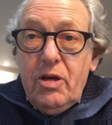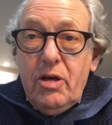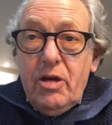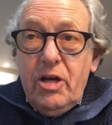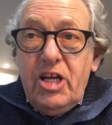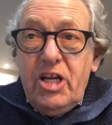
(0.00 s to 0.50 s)

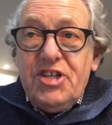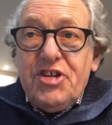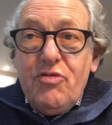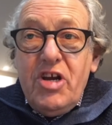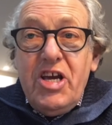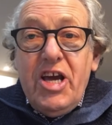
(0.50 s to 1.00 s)
need to
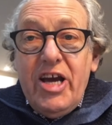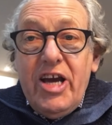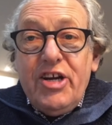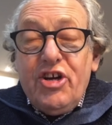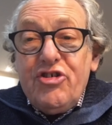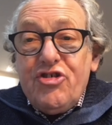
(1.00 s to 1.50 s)
regain
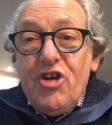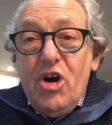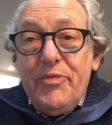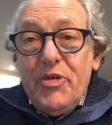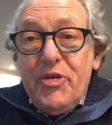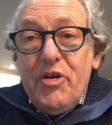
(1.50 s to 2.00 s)
control
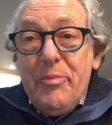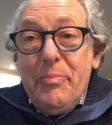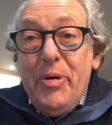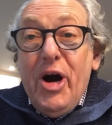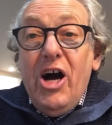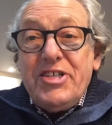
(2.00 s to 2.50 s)
of their own
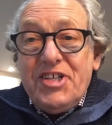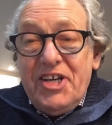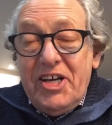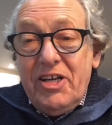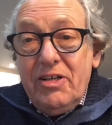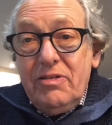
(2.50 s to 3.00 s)
party.